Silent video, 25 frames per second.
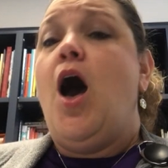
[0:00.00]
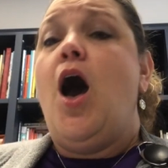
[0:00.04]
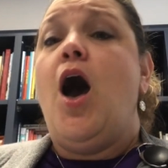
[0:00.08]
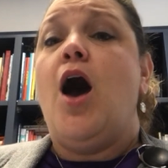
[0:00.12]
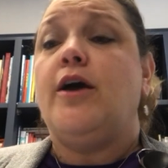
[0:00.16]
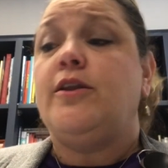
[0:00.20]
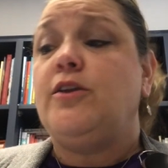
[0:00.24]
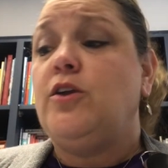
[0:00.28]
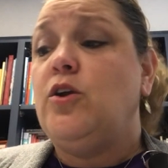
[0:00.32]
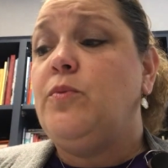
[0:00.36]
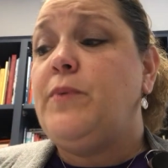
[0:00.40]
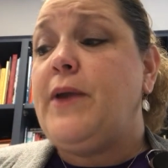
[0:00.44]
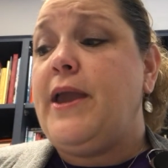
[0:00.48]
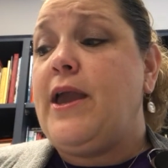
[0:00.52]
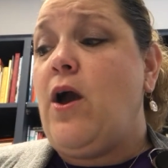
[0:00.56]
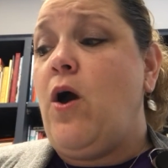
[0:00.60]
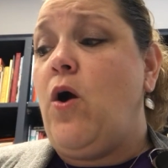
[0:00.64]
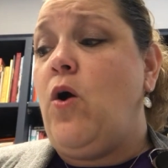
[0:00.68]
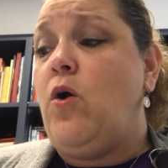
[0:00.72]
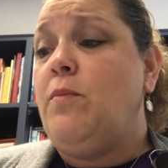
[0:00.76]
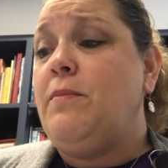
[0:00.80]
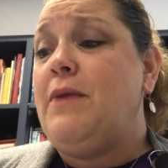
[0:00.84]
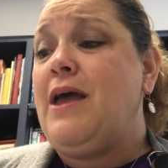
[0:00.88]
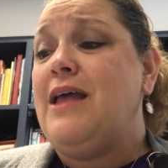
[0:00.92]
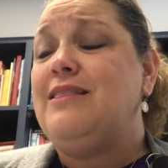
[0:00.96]
On her way
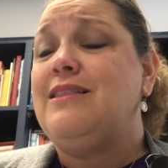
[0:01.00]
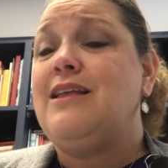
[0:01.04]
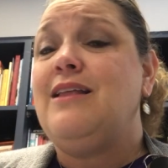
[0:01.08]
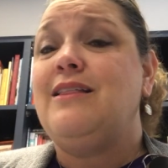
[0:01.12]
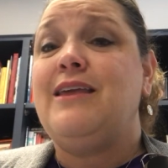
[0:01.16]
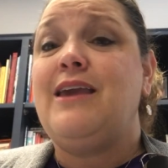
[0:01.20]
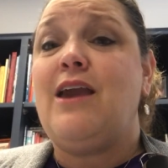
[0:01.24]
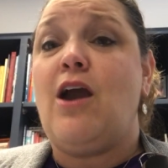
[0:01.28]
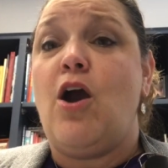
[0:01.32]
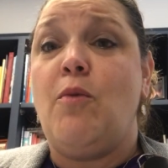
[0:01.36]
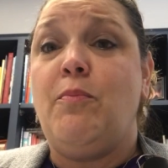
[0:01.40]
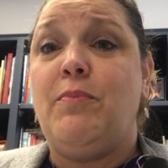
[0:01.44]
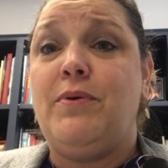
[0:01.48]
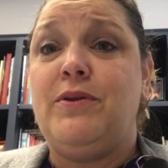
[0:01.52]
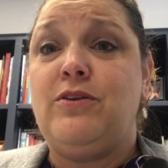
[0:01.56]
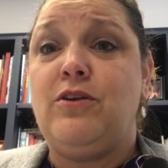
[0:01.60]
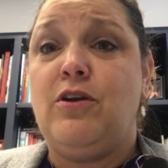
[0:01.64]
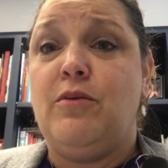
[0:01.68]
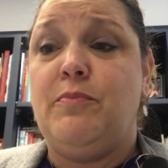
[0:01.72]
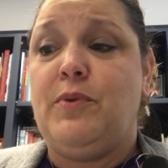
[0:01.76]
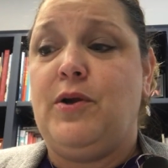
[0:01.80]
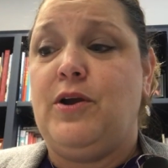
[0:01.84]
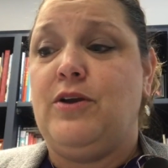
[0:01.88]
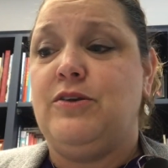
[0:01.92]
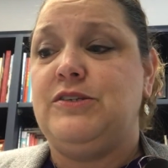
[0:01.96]
home, Lilly opened
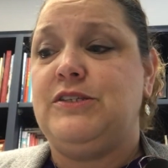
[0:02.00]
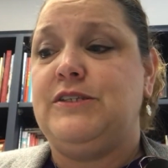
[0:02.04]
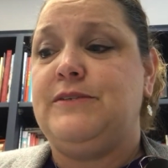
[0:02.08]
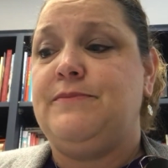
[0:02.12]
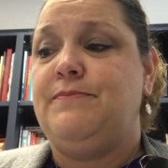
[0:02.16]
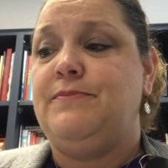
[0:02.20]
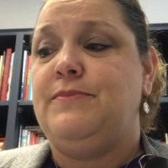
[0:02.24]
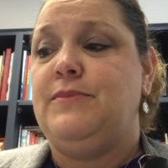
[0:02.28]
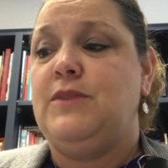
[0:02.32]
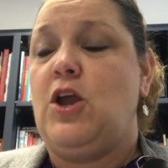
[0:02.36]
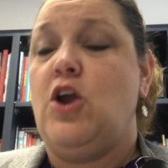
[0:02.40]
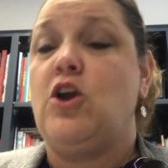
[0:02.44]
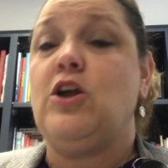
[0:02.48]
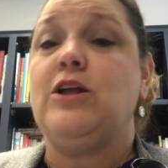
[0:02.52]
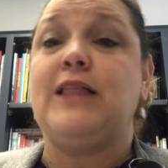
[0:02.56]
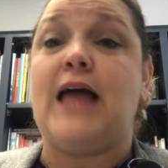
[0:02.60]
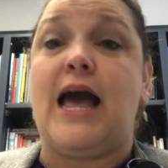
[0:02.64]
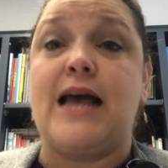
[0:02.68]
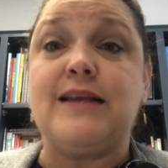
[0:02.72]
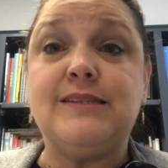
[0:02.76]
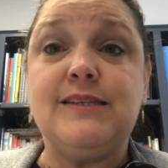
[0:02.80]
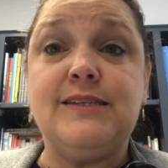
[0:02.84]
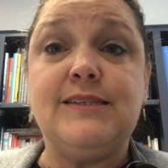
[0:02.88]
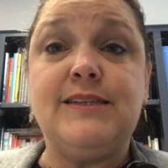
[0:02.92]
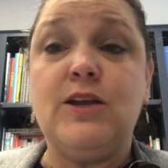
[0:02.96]
her purse. Her
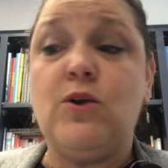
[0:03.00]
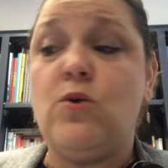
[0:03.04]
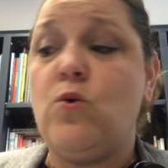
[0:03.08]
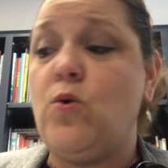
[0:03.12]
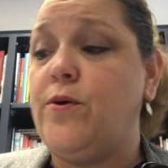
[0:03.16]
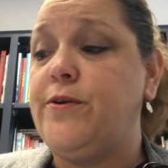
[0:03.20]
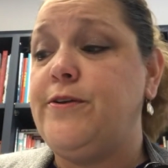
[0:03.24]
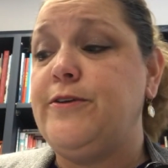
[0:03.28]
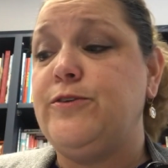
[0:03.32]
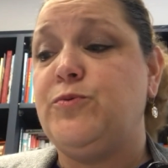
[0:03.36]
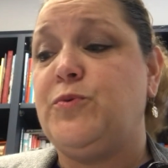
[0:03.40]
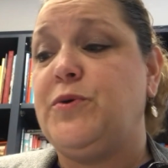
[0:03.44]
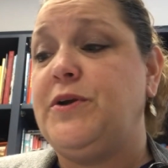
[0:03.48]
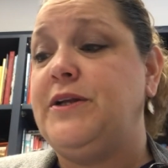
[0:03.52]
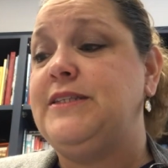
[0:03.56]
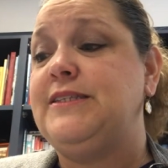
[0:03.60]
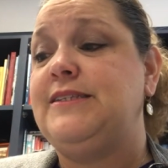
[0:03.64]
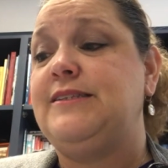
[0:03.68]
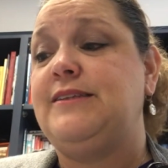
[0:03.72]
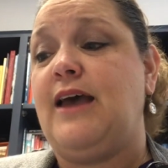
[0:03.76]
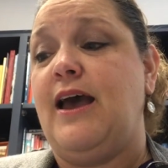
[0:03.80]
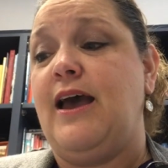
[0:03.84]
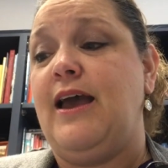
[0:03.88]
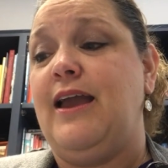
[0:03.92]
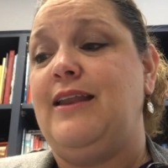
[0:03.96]
glasses and quarters were
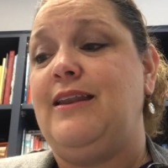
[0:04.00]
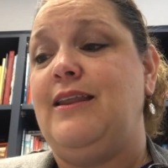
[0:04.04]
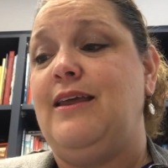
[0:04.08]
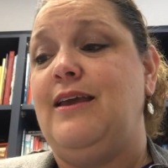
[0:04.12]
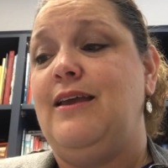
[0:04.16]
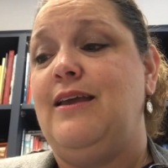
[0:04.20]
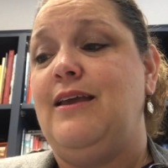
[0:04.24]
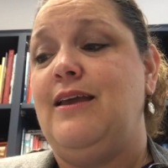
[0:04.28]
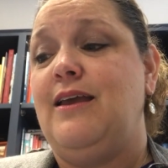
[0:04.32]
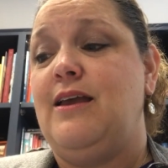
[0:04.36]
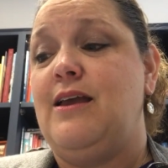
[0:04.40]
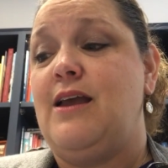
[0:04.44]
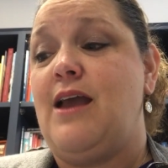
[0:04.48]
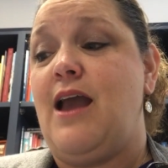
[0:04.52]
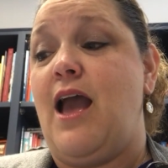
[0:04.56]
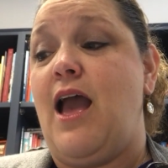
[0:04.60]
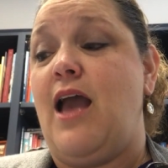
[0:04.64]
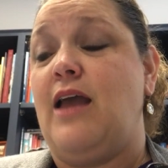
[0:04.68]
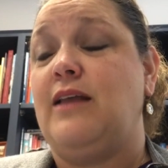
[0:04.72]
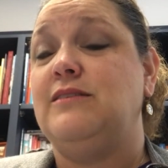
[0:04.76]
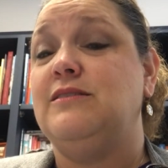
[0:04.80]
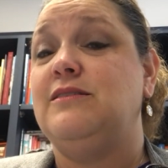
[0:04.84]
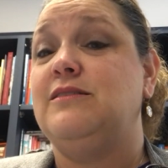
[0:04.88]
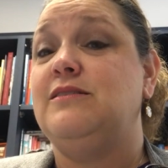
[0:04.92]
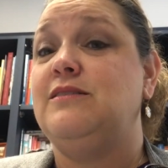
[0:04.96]
inside,
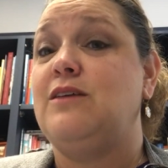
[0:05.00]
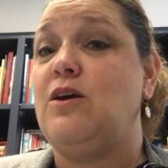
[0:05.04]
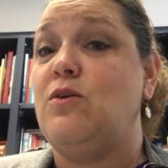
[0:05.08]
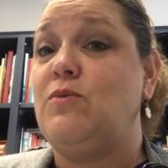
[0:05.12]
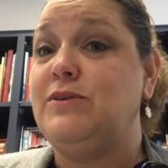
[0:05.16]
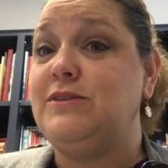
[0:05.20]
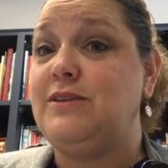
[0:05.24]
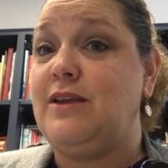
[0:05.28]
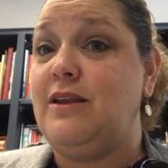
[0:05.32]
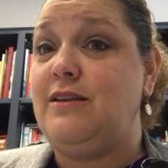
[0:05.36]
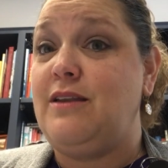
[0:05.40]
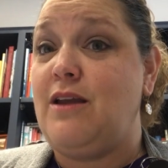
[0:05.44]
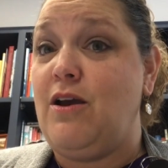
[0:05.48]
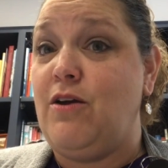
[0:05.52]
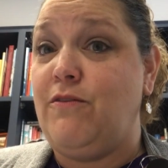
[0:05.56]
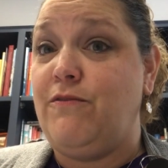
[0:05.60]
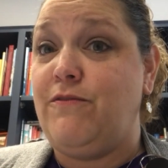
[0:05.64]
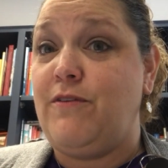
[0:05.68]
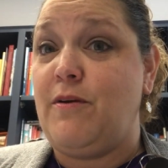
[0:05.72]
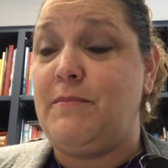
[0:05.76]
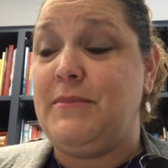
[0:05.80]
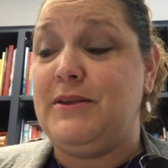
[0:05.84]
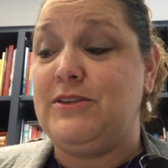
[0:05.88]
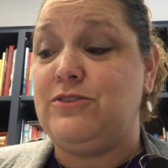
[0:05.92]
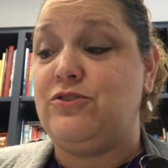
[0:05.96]
and so was a note
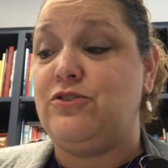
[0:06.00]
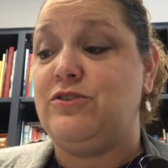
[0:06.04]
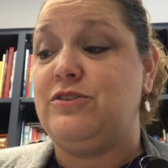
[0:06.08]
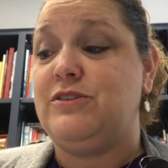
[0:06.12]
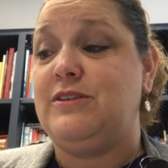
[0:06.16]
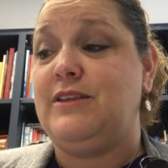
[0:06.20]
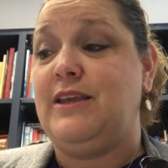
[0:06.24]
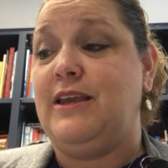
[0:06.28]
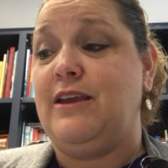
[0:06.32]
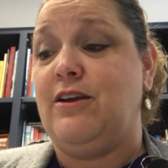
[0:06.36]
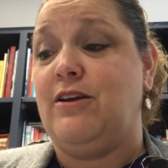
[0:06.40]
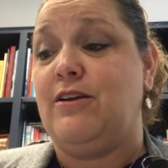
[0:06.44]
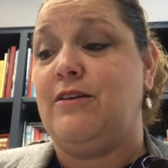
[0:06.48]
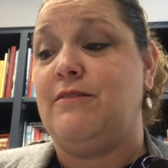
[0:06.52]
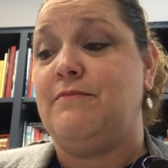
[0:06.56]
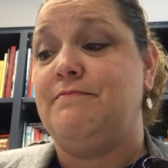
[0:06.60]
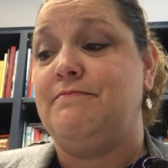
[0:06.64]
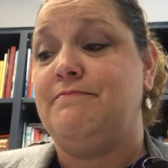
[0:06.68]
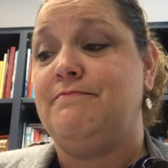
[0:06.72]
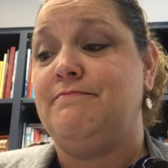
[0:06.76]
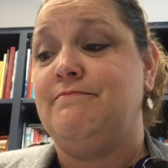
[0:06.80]
from Mr. Slinger.